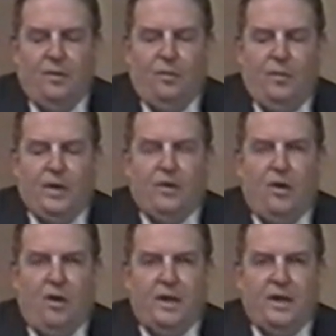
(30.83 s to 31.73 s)
We are
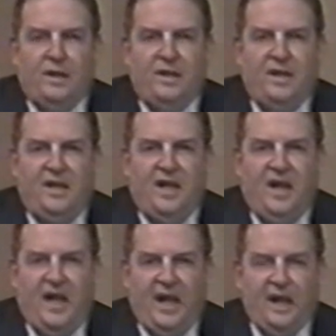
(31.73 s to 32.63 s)
calling it the
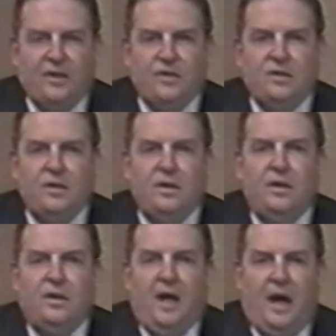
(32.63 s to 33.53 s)
HEX
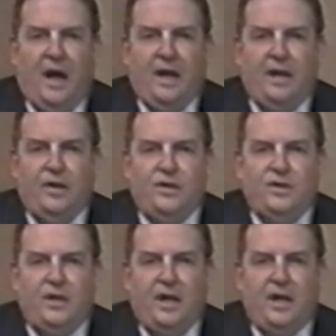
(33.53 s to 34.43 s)

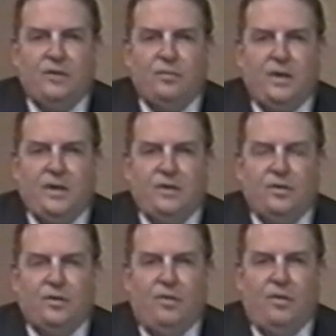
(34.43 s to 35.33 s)
high-energy
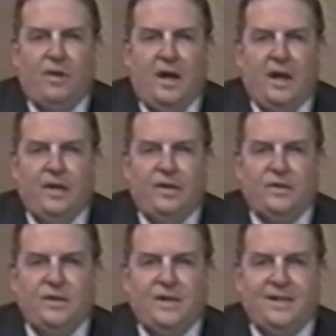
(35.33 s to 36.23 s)
Xaser or
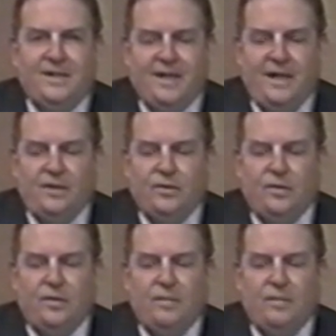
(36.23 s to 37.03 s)
high-energy Xaser